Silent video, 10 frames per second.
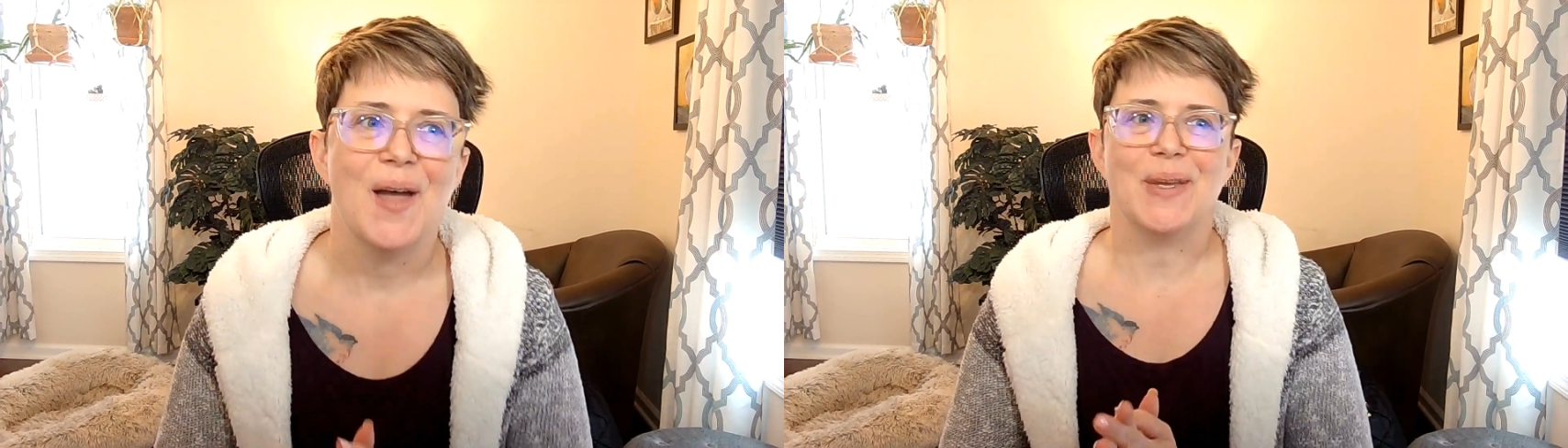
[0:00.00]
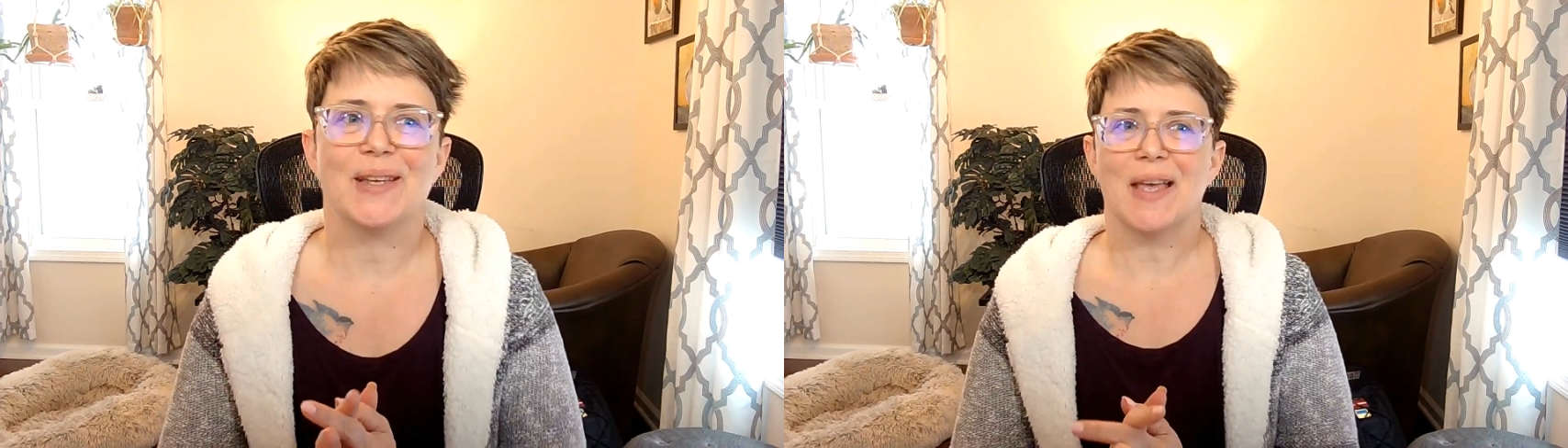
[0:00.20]

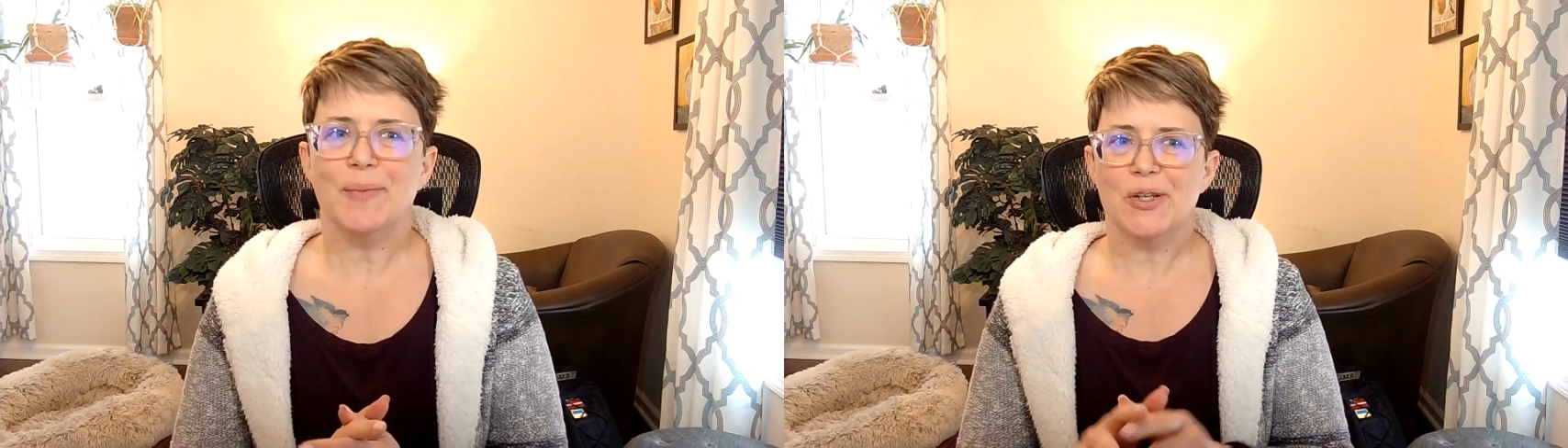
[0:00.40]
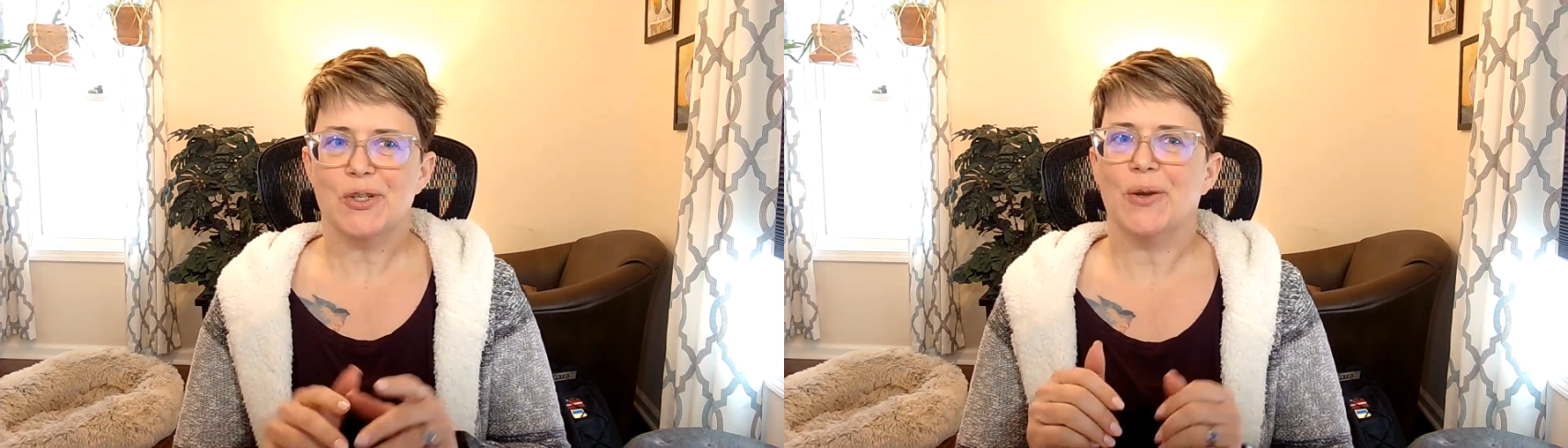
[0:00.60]
because
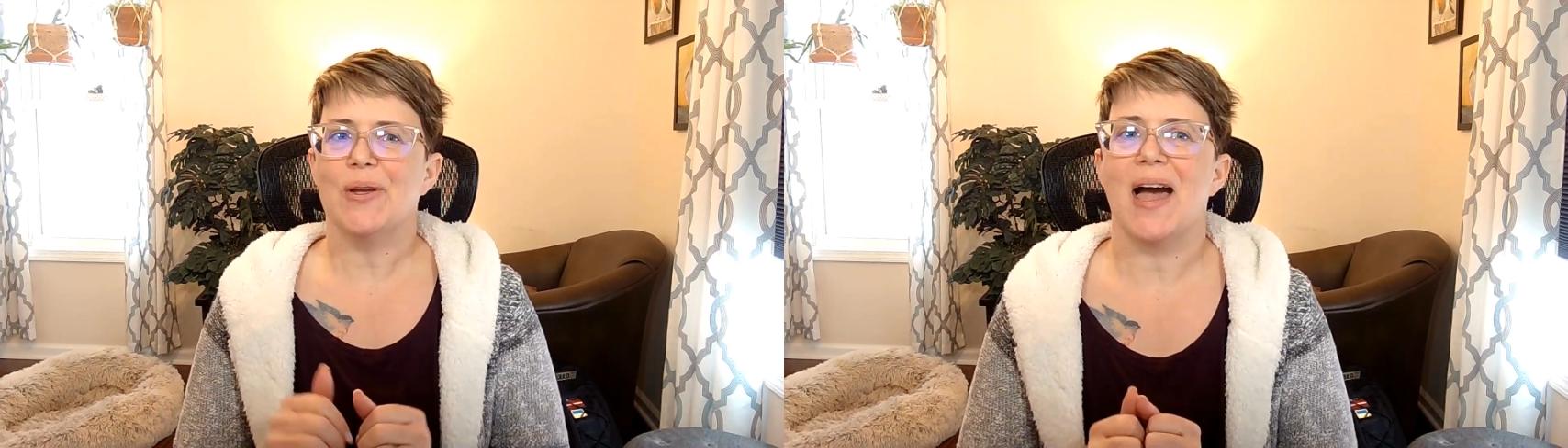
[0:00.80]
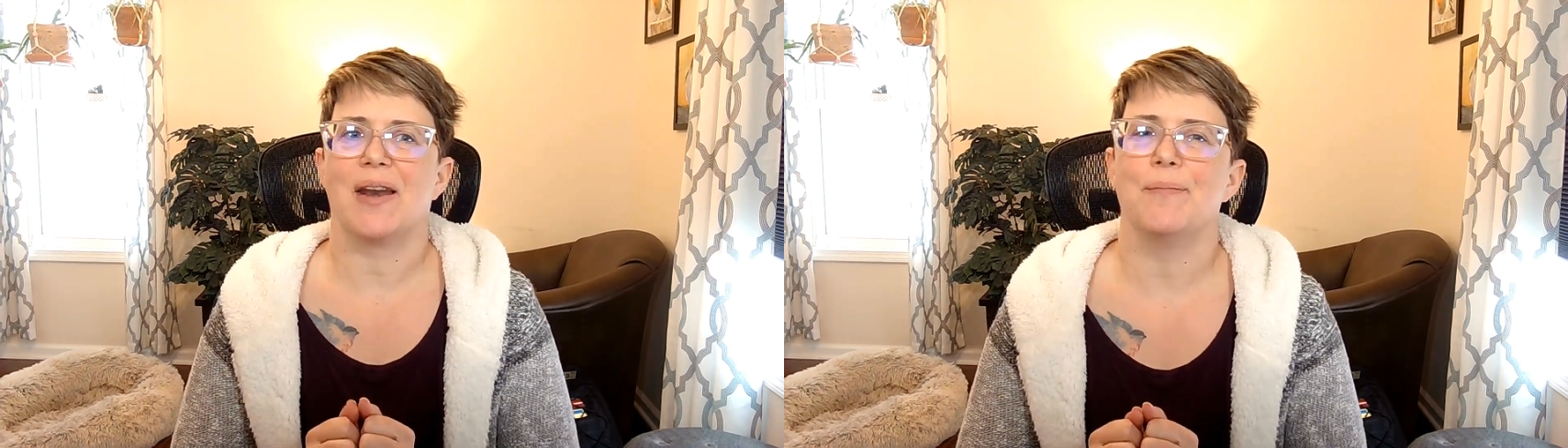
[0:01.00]
I'm going to show
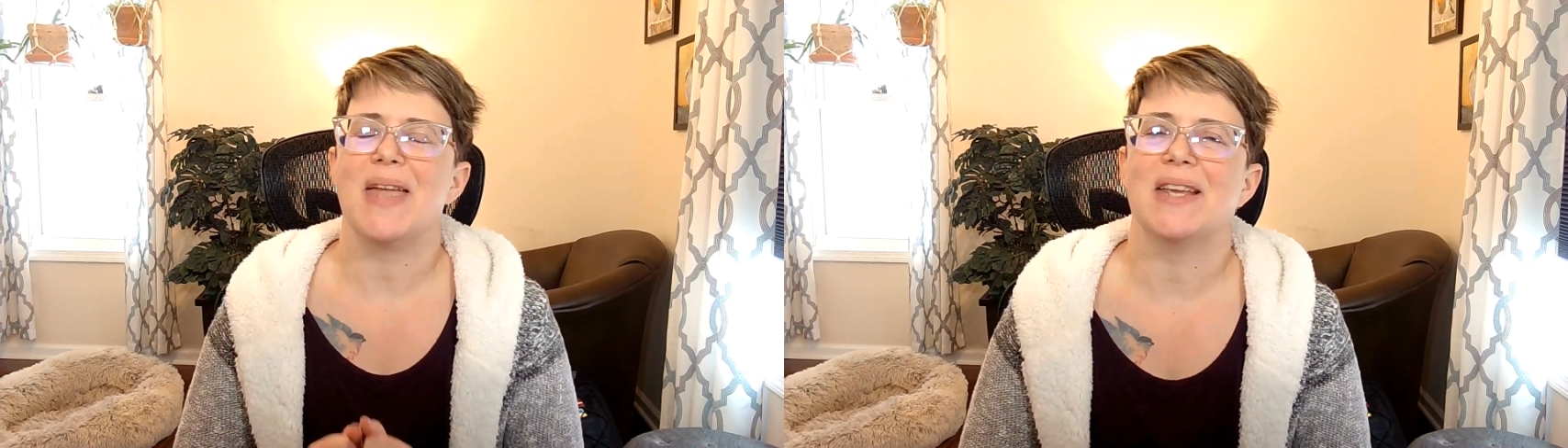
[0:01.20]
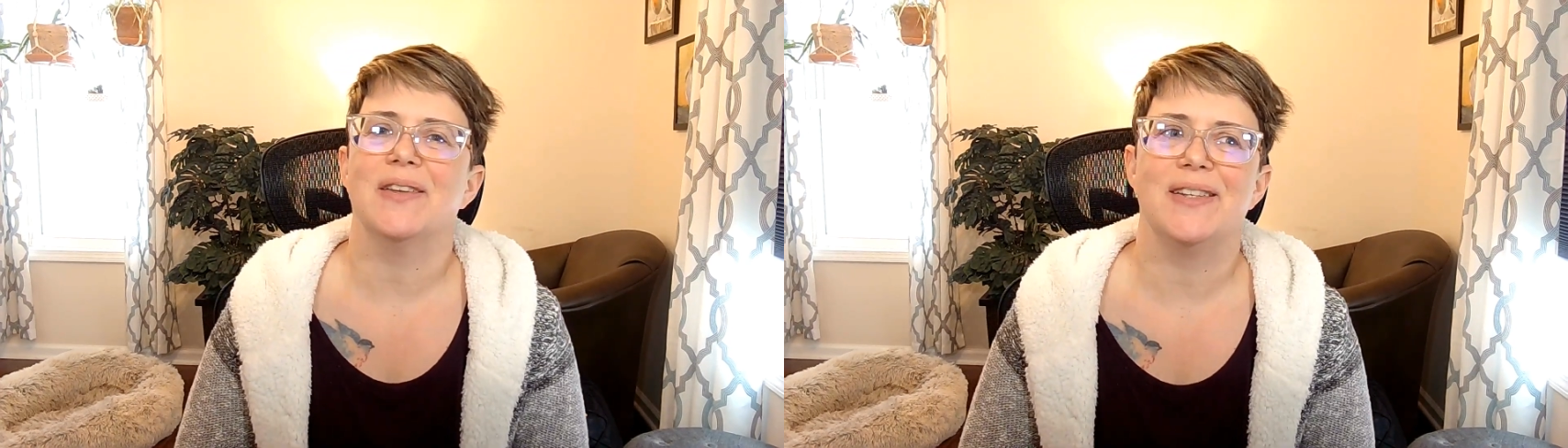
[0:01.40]
you how to
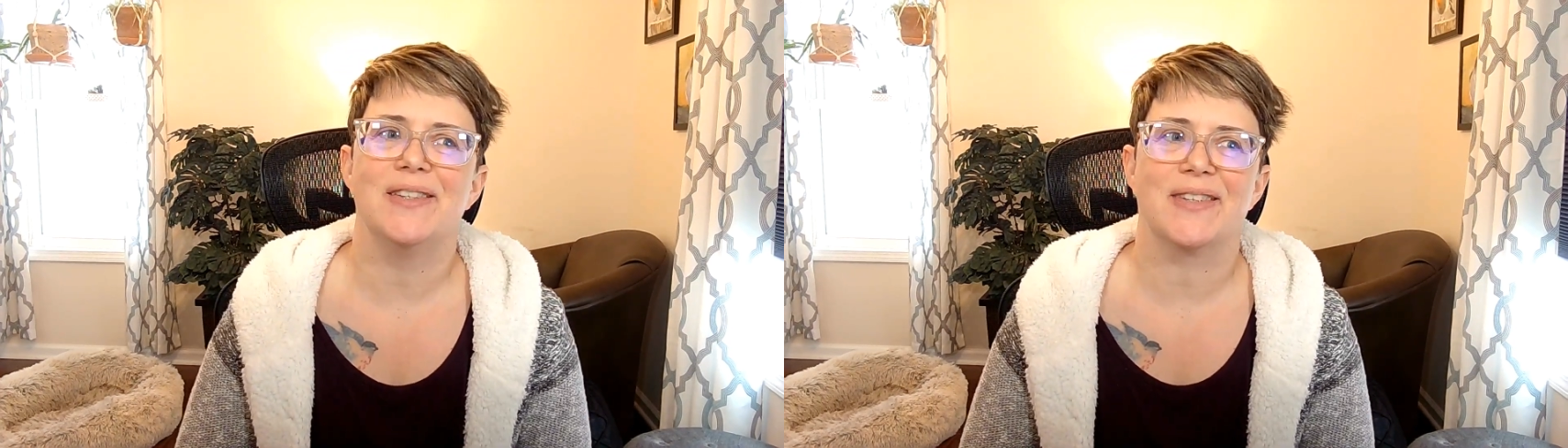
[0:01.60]
manually